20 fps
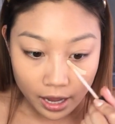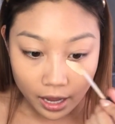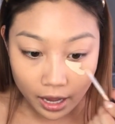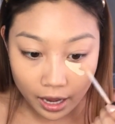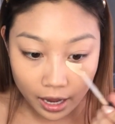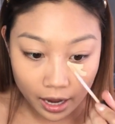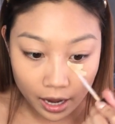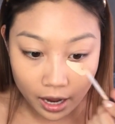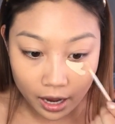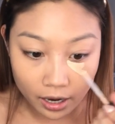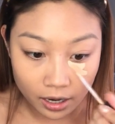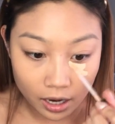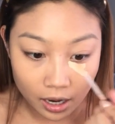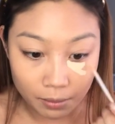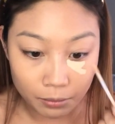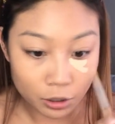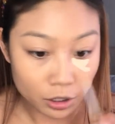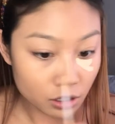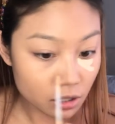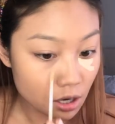And
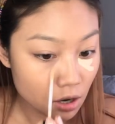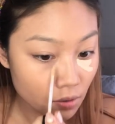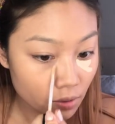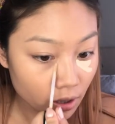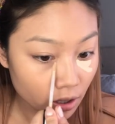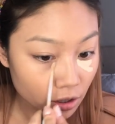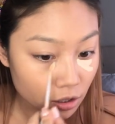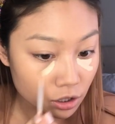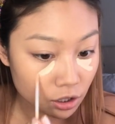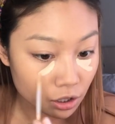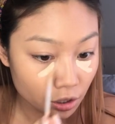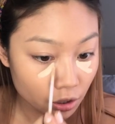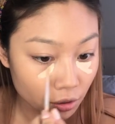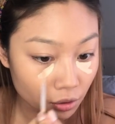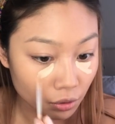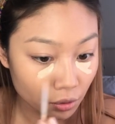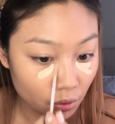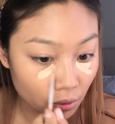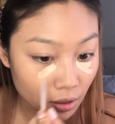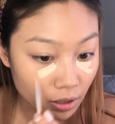I'm just going
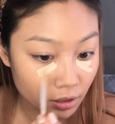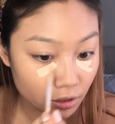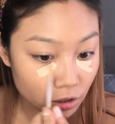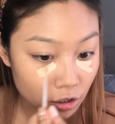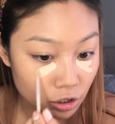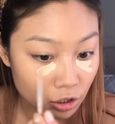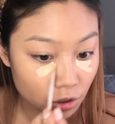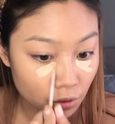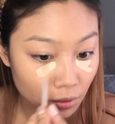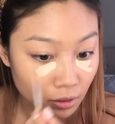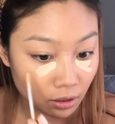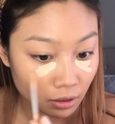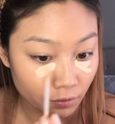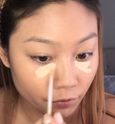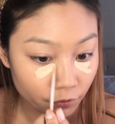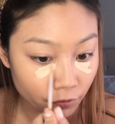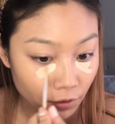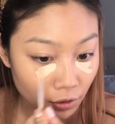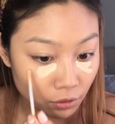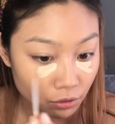to do a
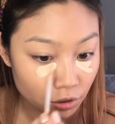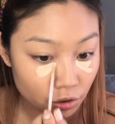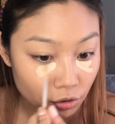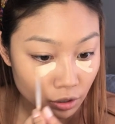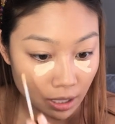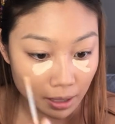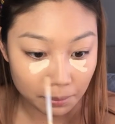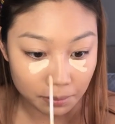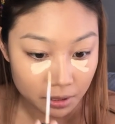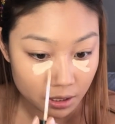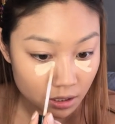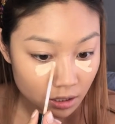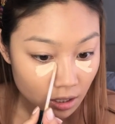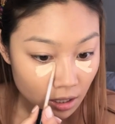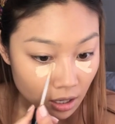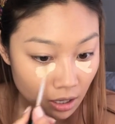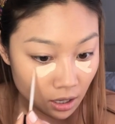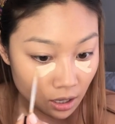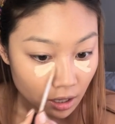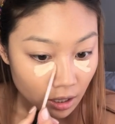few stripes
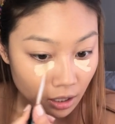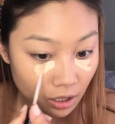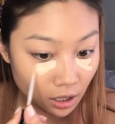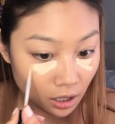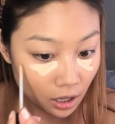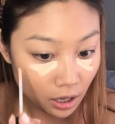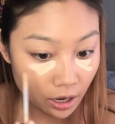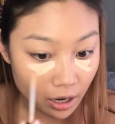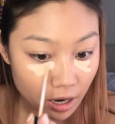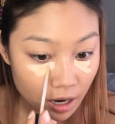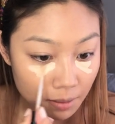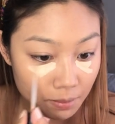here.